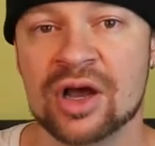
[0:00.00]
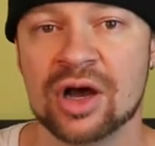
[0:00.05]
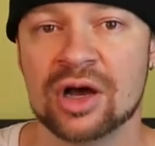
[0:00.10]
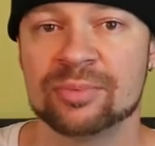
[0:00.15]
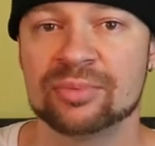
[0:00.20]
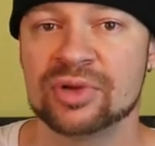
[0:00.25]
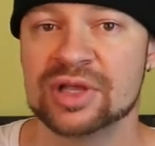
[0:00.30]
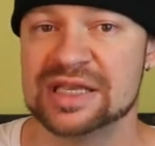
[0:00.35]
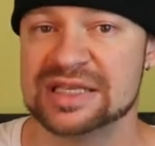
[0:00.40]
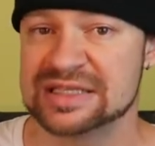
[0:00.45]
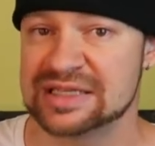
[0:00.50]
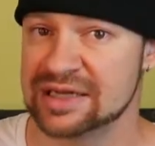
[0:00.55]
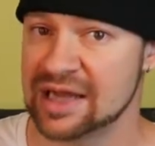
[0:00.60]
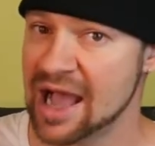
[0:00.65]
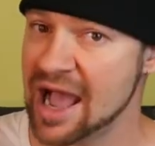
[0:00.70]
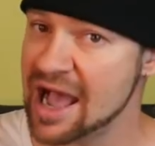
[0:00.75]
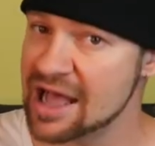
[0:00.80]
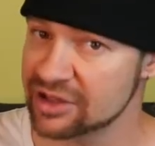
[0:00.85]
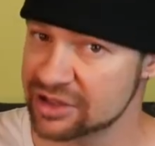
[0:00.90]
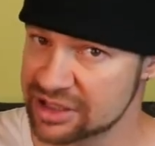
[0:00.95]
a place in
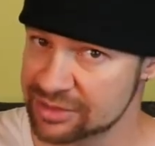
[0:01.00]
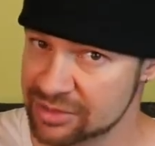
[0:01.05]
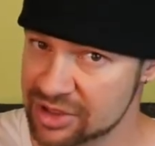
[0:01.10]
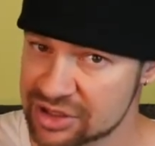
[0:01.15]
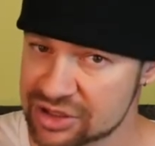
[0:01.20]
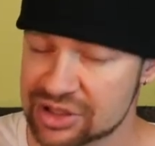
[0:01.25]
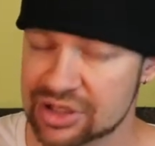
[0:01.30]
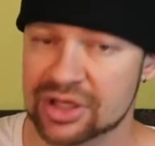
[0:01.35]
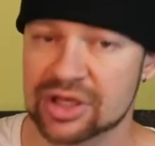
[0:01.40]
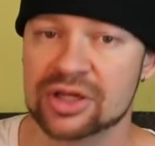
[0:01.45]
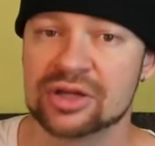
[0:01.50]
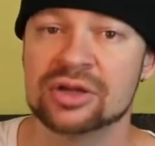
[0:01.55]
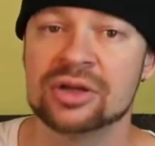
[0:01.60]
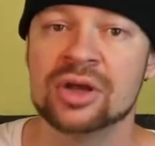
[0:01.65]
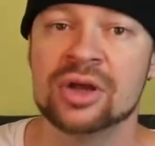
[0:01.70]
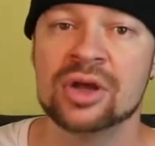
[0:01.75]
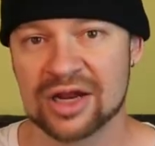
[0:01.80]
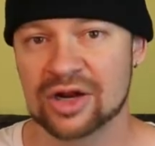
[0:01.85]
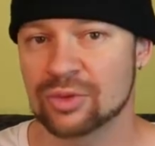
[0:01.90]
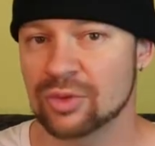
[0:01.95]
Holly, Michigan,
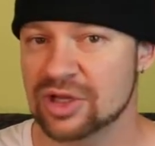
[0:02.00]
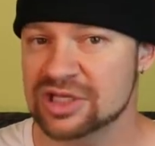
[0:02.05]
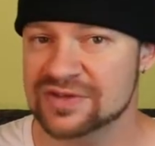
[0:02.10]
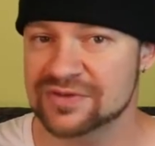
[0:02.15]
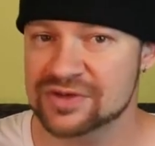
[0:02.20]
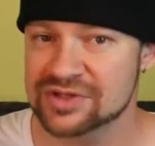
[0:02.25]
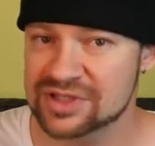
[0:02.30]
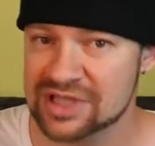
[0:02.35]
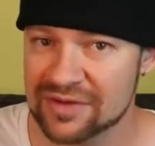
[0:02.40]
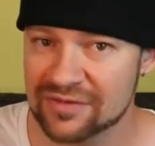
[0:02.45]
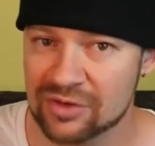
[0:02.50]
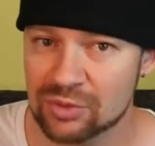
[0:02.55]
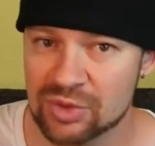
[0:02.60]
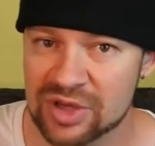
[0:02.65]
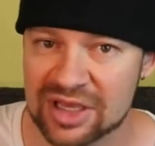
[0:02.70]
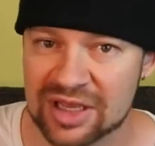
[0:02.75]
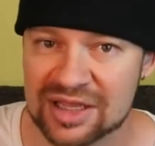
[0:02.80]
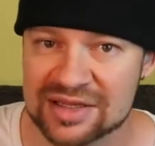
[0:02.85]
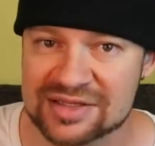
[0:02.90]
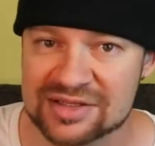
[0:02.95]
and it runs for seven
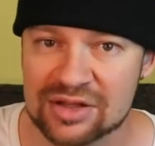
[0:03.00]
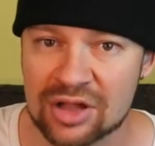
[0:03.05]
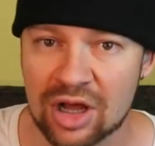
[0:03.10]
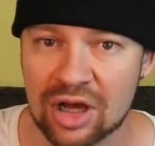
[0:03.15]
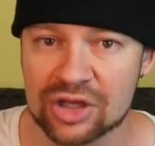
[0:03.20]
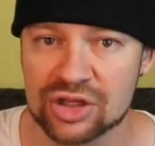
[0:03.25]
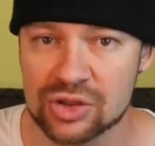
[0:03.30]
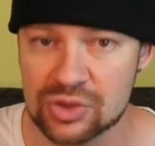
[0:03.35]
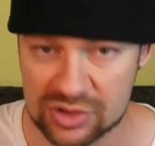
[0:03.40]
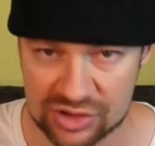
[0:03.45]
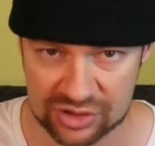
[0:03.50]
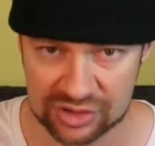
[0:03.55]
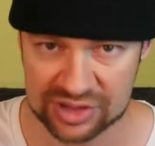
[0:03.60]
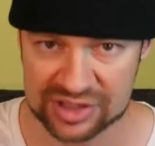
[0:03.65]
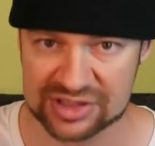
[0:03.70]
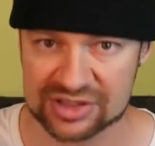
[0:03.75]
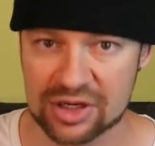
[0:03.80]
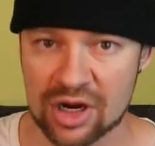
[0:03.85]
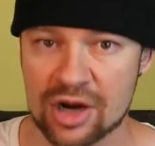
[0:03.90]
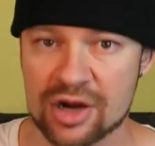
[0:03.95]
weekends long,
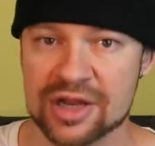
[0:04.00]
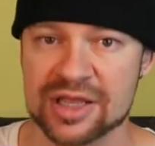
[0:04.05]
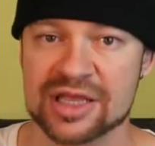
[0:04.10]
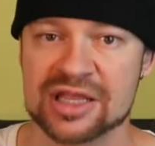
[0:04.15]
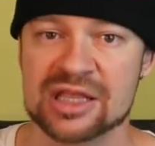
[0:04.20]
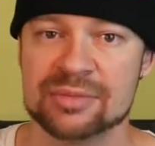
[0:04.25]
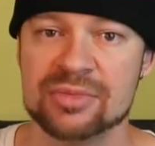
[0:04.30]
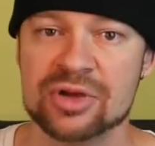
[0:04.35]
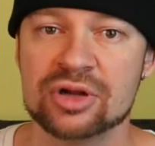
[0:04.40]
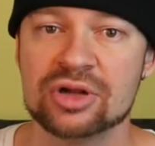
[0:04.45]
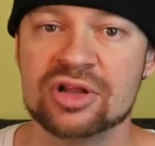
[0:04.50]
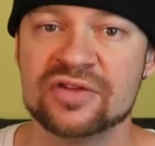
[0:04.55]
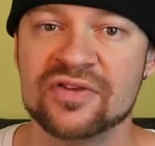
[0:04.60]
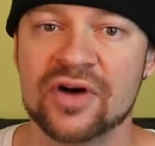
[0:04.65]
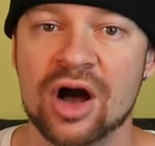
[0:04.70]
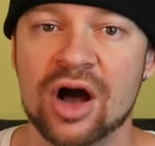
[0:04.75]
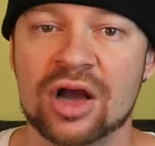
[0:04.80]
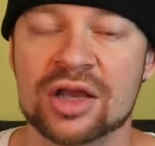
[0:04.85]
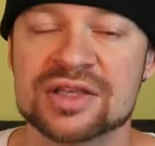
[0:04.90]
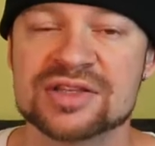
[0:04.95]
usually starting in the middle of
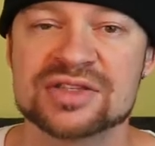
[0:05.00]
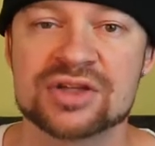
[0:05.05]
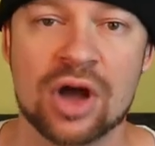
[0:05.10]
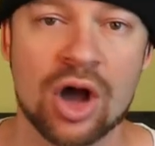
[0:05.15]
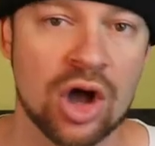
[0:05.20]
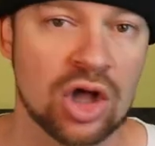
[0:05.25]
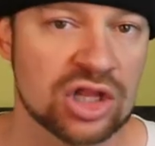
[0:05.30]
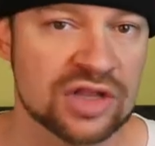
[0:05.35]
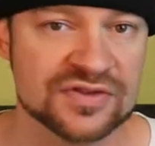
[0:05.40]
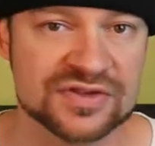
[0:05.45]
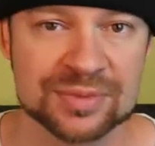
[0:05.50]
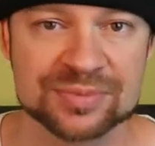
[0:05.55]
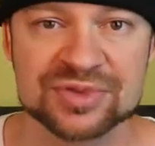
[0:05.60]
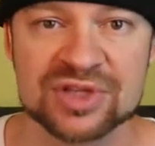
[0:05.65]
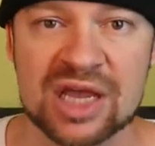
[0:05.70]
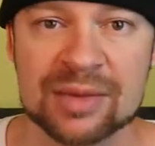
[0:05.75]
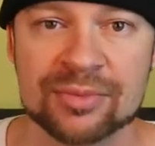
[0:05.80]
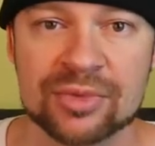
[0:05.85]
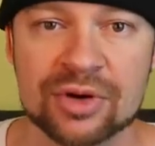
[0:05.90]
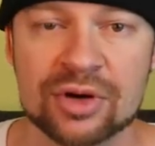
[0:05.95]
August, all of
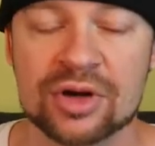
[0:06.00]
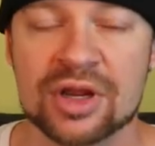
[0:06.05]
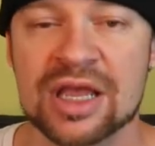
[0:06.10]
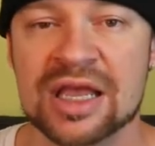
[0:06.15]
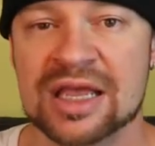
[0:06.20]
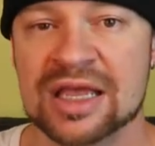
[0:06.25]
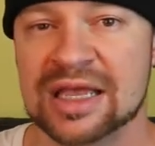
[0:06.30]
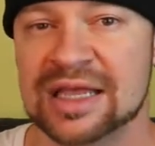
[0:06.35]
September,